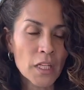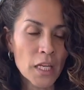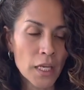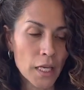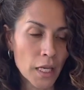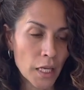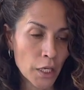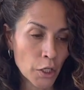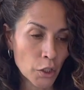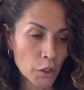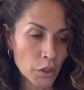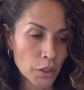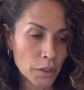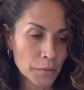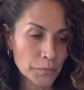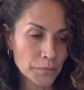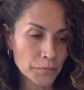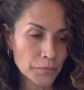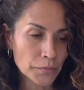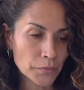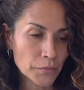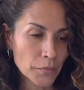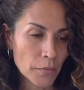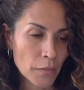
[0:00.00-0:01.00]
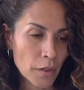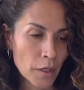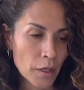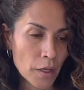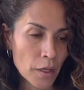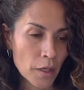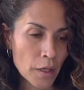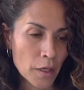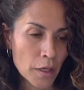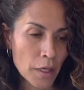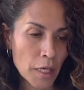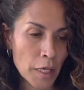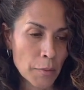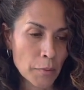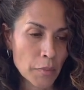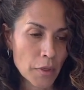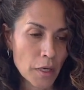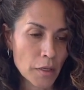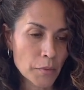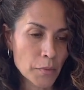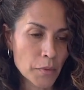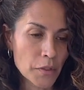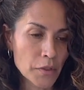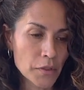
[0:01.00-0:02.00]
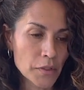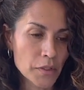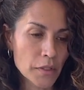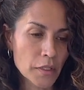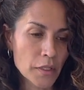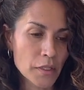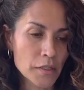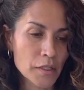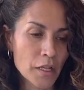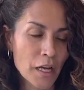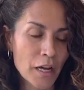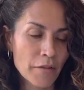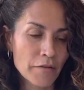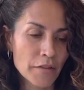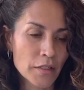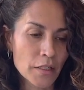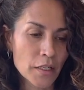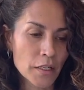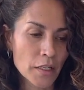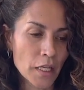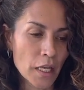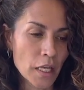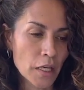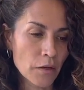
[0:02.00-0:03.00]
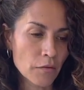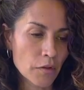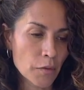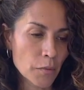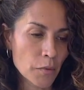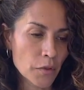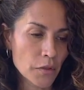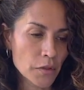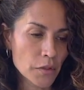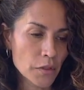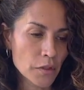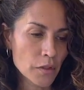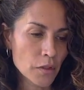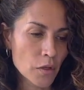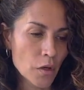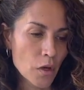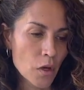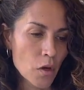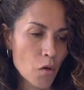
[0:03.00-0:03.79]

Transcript: Anger. A proud person is often an angry person.